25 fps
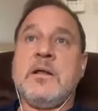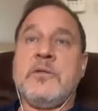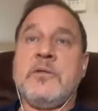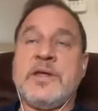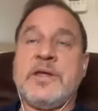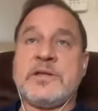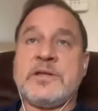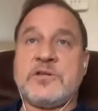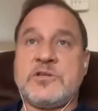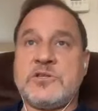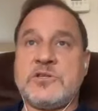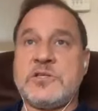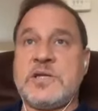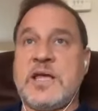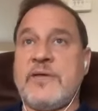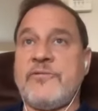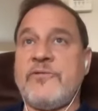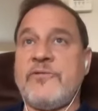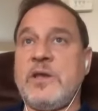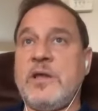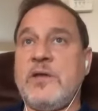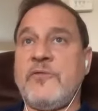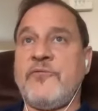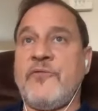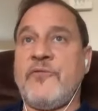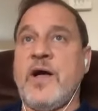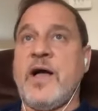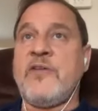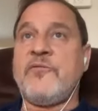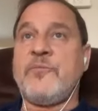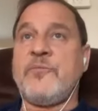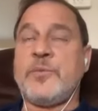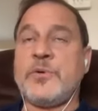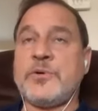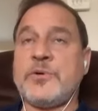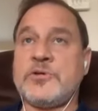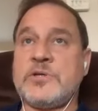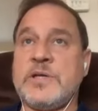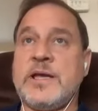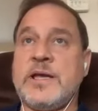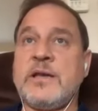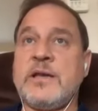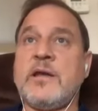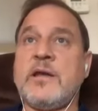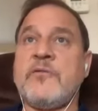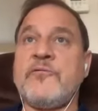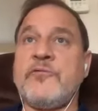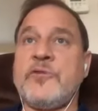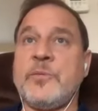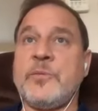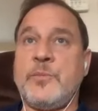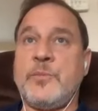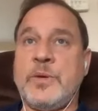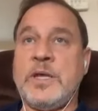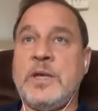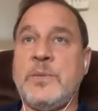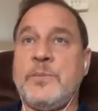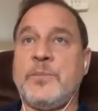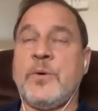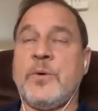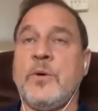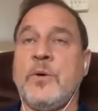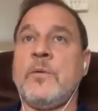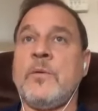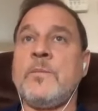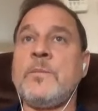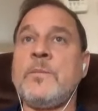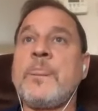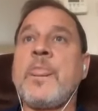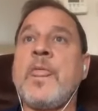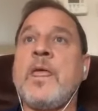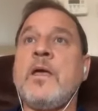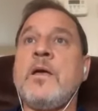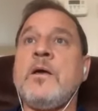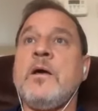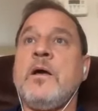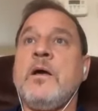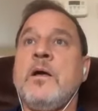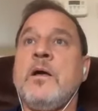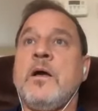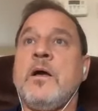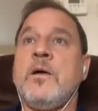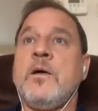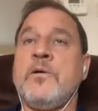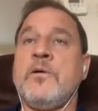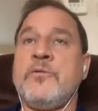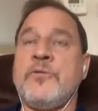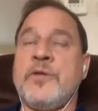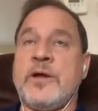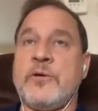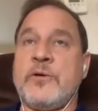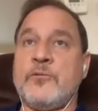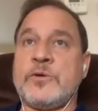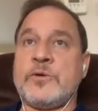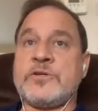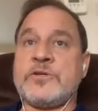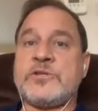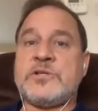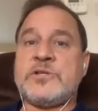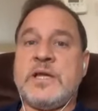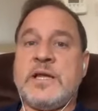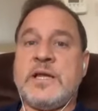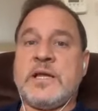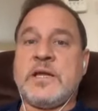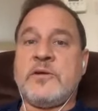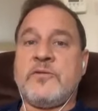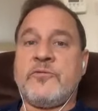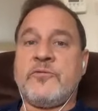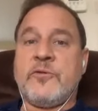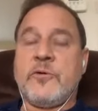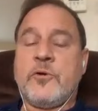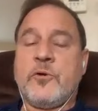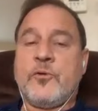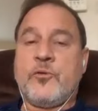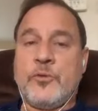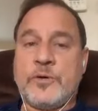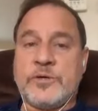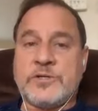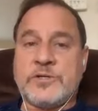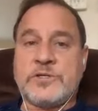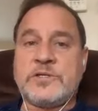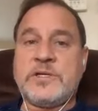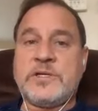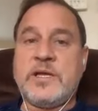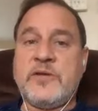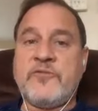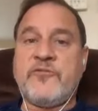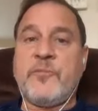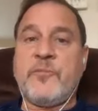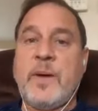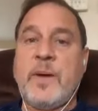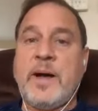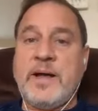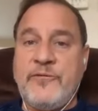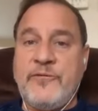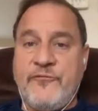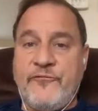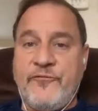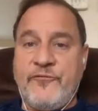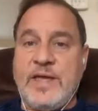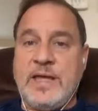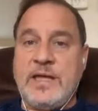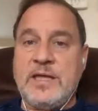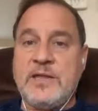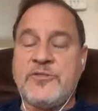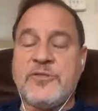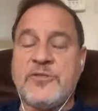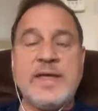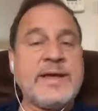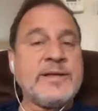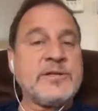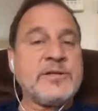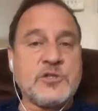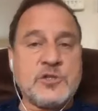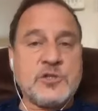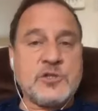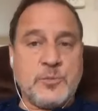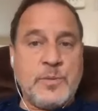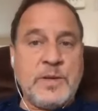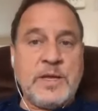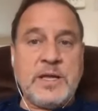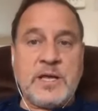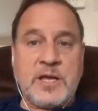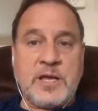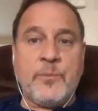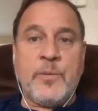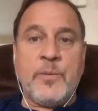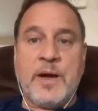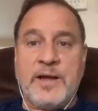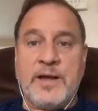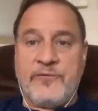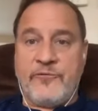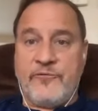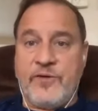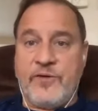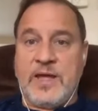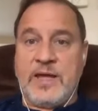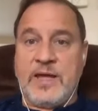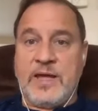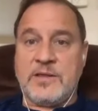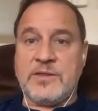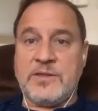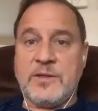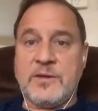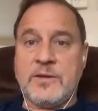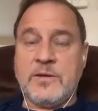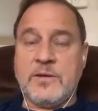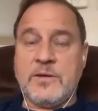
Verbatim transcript: that 75% of the people that receive receive by faith and speak by faith